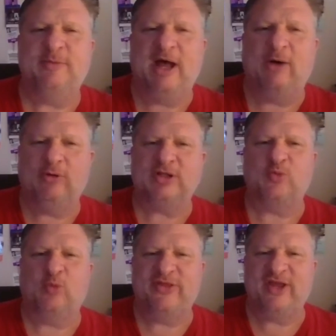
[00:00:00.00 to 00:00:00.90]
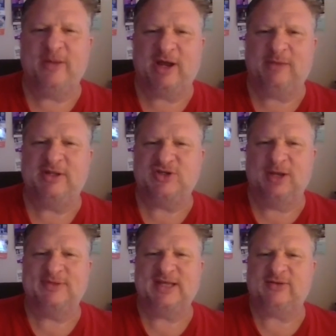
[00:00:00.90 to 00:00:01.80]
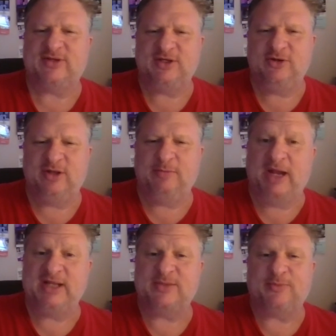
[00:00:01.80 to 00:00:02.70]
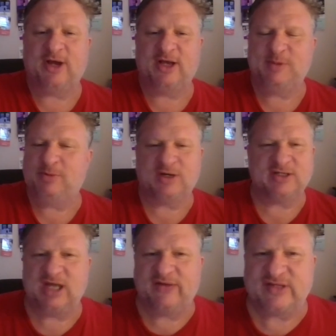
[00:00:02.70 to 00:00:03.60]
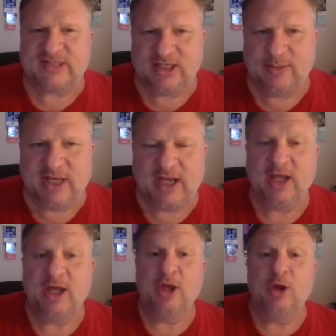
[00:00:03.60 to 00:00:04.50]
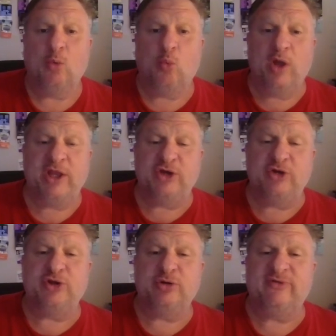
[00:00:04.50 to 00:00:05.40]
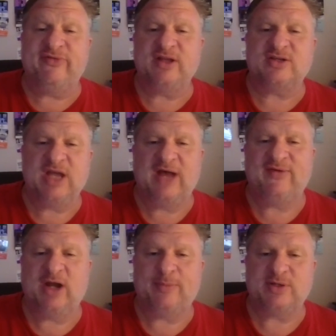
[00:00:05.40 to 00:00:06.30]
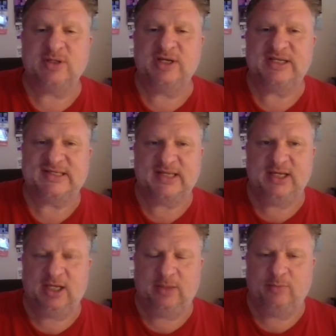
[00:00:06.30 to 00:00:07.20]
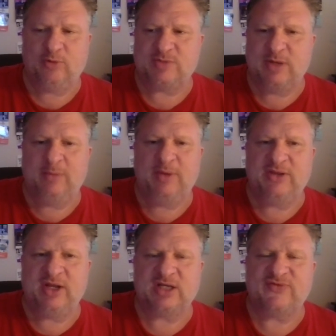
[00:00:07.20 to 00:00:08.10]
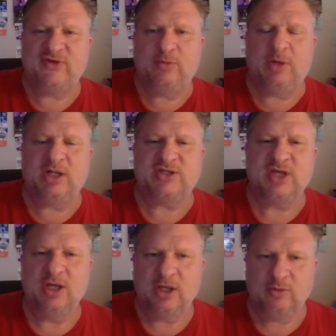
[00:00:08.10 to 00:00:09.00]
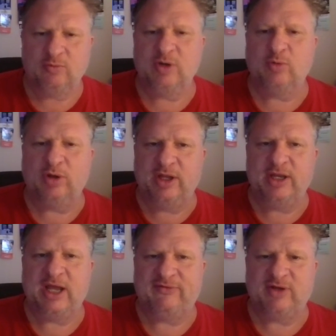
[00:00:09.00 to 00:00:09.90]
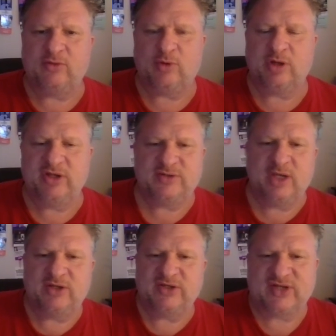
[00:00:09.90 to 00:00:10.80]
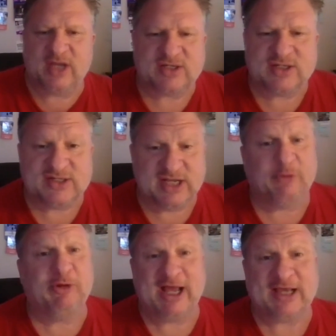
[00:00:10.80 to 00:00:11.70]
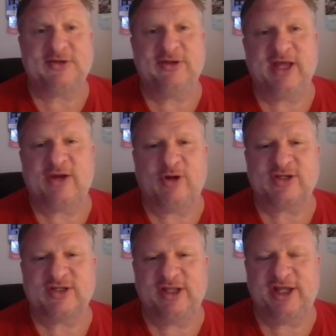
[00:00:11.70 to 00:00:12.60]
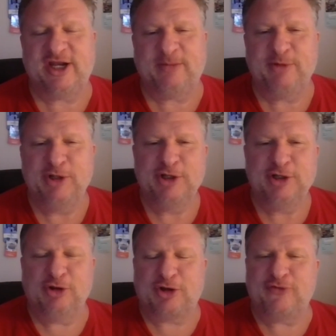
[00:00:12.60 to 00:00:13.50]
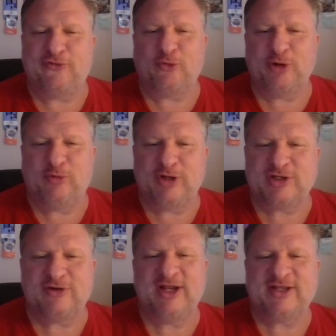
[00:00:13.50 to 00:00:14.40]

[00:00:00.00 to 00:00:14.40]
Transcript: about what's one thing about him that jumps out to you that might surprise people, because you haven't seen him yet. When you do eventually have an opportunity to see him, which may be in the next few months, we will then have another one of these uh, discussions, and I will ask you that question then. And I'm looking forward to what your